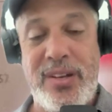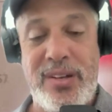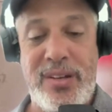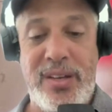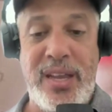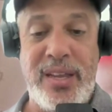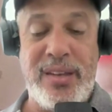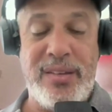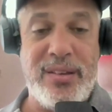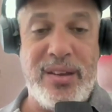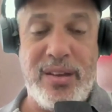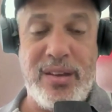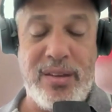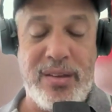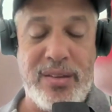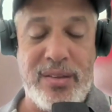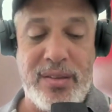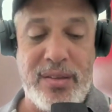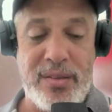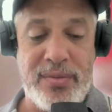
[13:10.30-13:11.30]
And
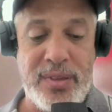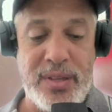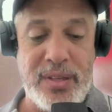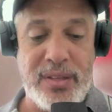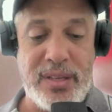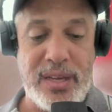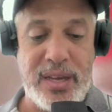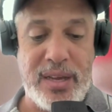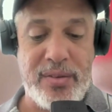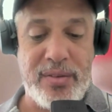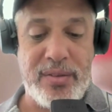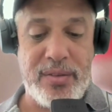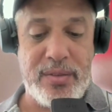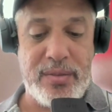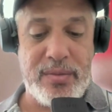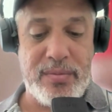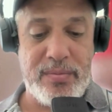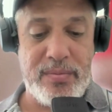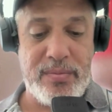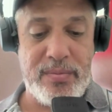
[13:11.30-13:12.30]
I think
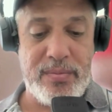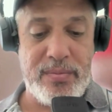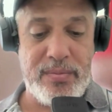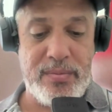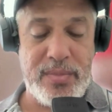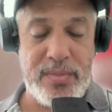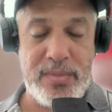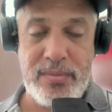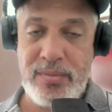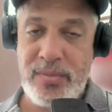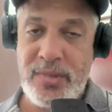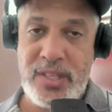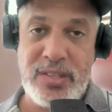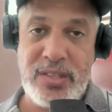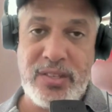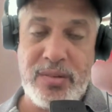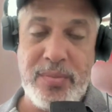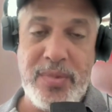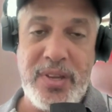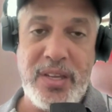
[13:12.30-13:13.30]
this
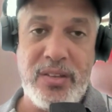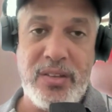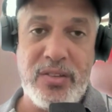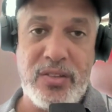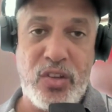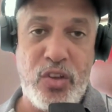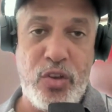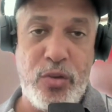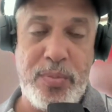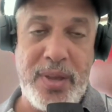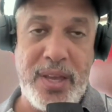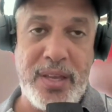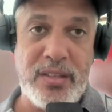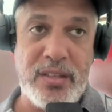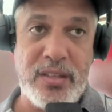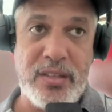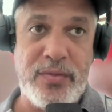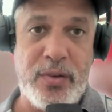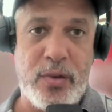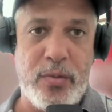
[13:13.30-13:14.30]
to me is
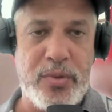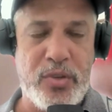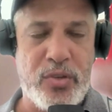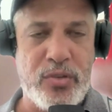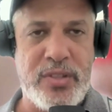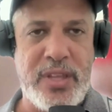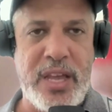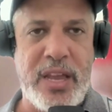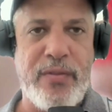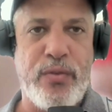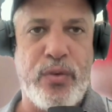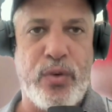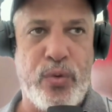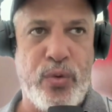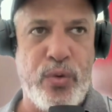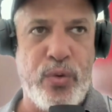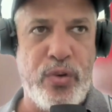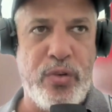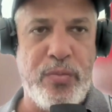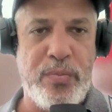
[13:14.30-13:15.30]
QPS's fault, because they've
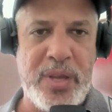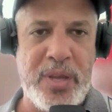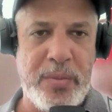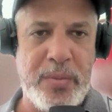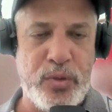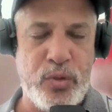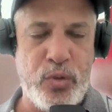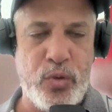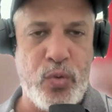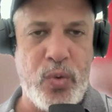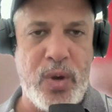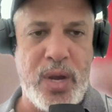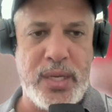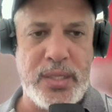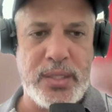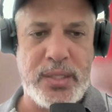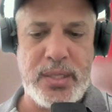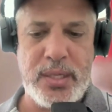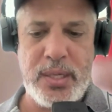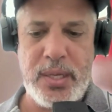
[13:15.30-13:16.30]
recruited people who
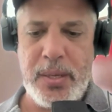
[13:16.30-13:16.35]
aren't